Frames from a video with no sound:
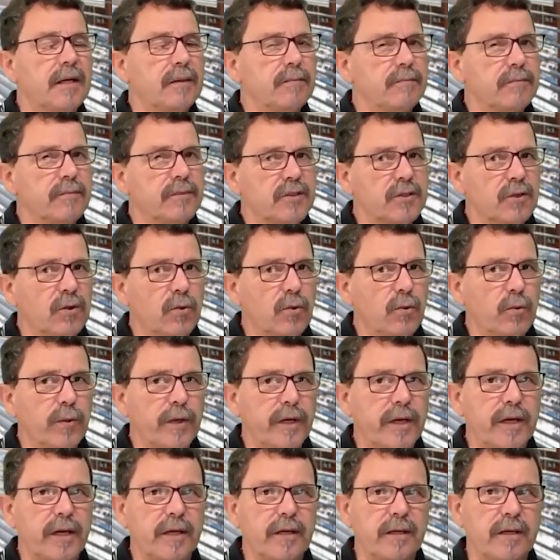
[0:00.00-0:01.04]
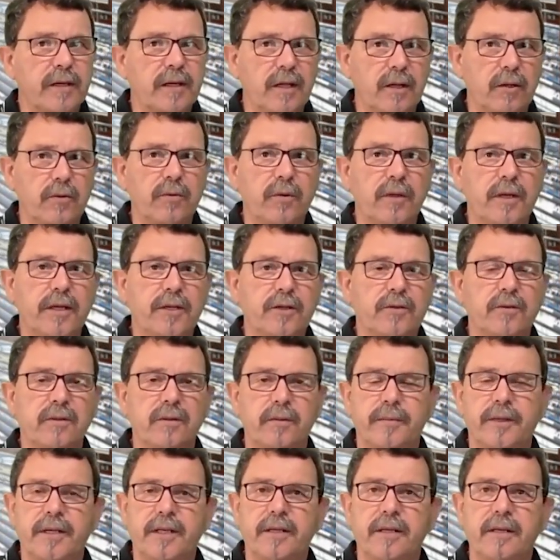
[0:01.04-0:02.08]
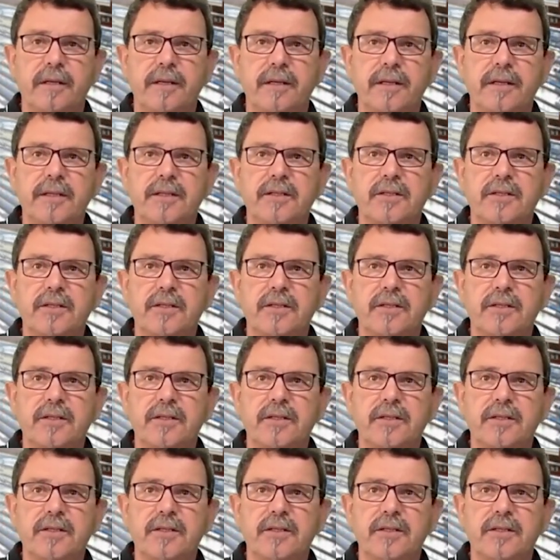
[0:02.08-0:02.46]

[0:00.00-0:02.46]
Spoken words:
so we can calculate automatically,